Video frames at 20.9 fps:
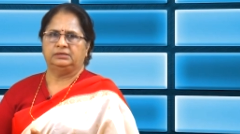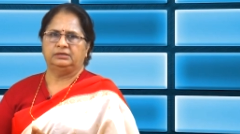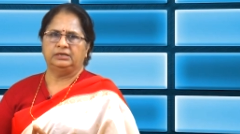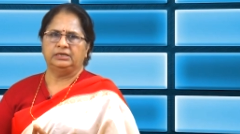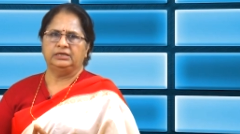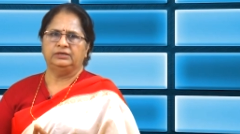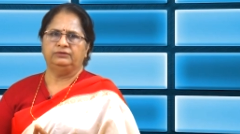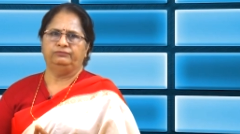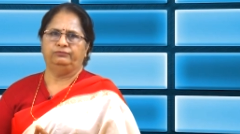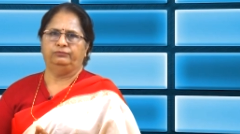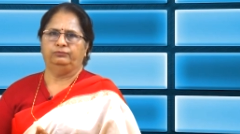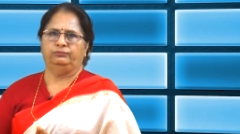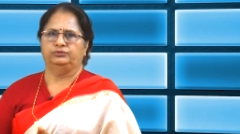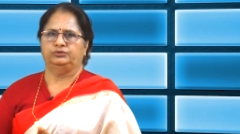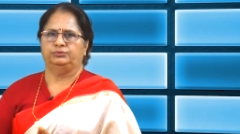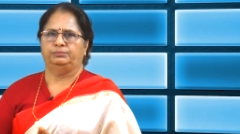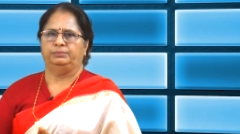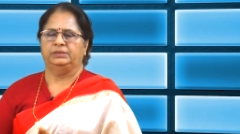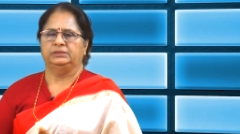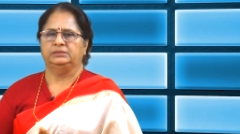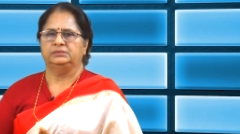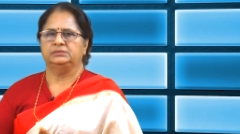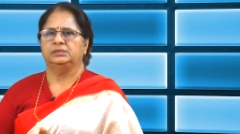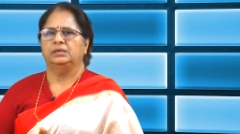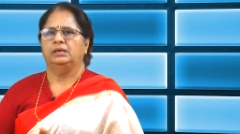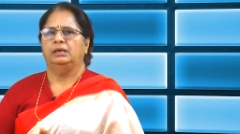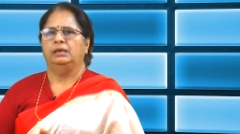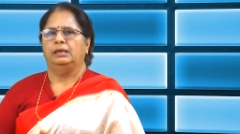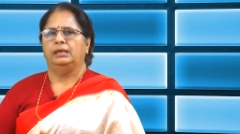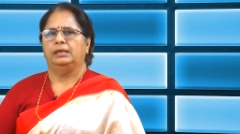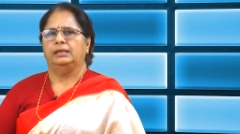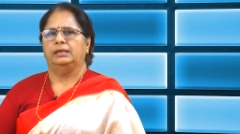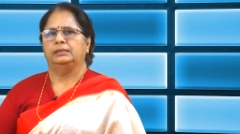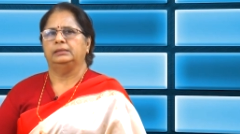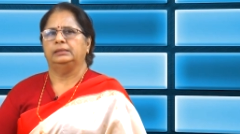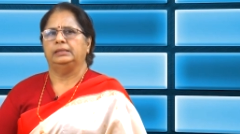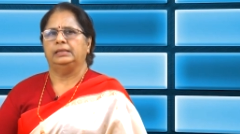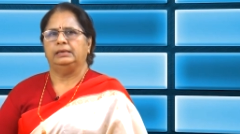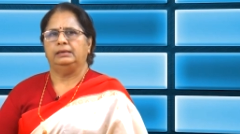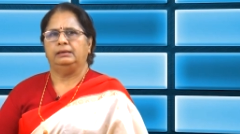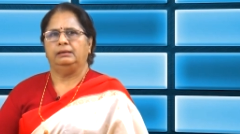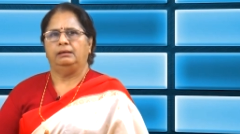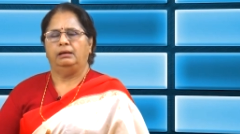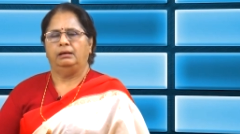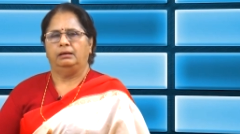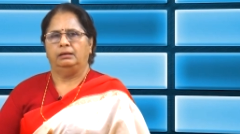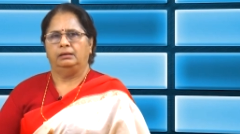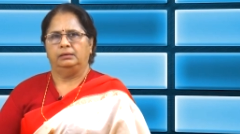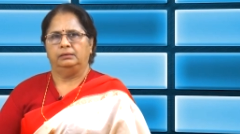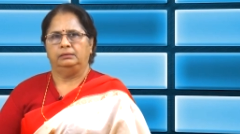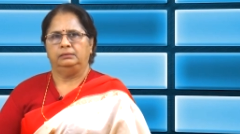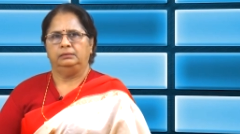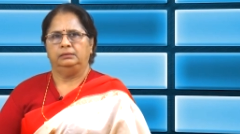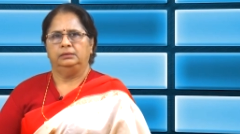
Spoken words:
reinforcements, and they are